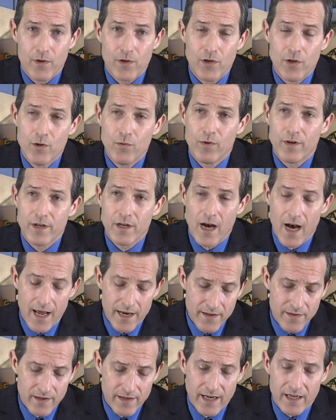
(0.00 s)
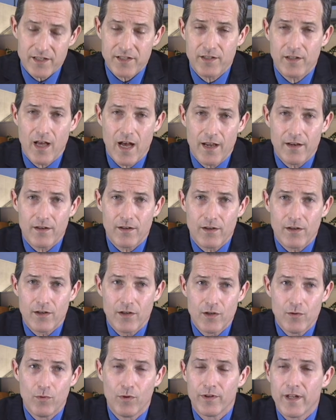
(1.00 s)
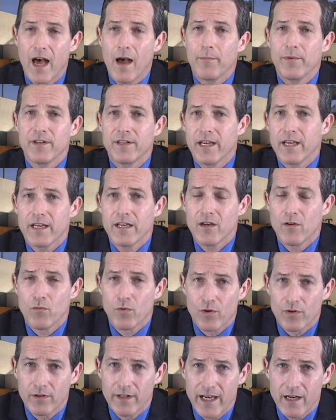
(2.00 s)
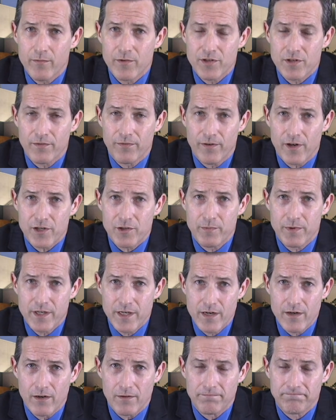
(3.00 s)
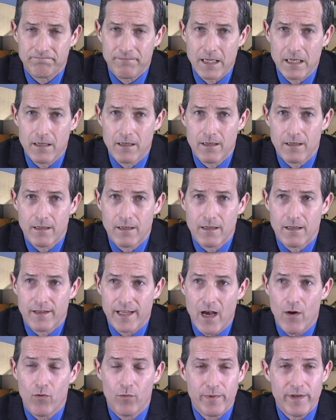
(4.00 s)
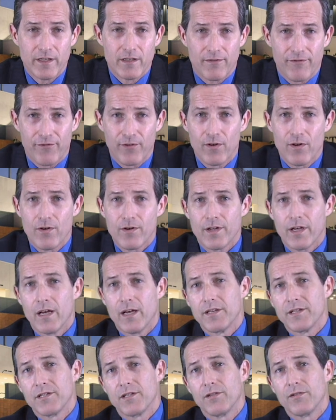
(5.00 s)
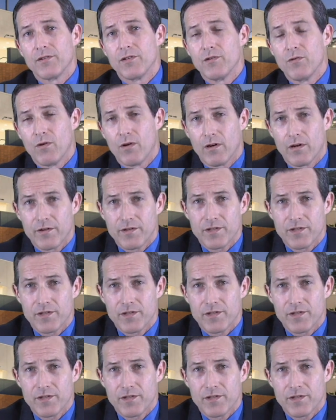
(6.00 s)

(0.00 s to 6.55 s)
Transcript: you would not, in the next slot, you will not be taking a world language your freshman year. That will be deferred until your